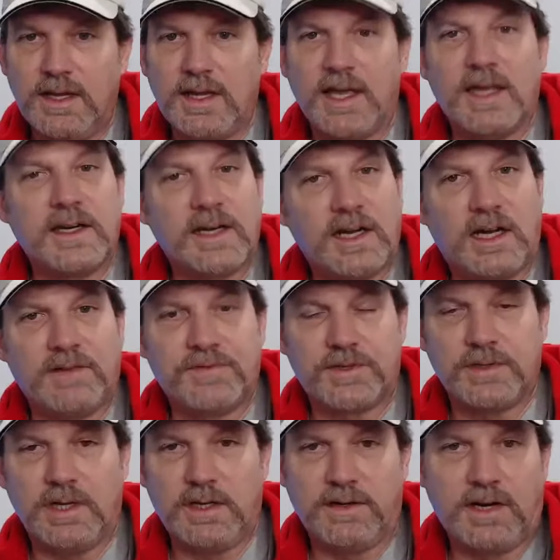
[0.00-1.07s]
at a
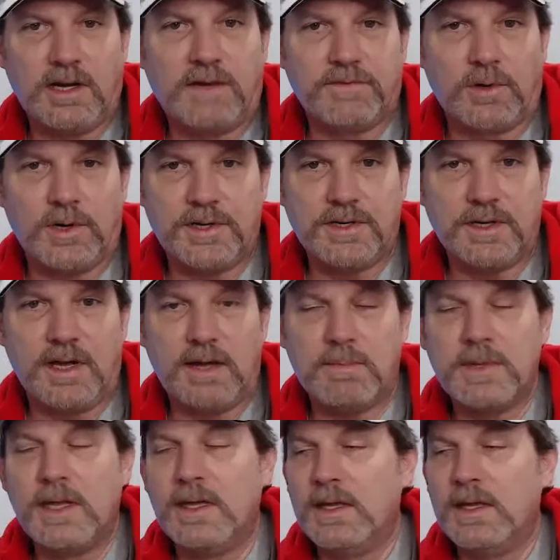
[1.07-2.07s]
golf cart shop.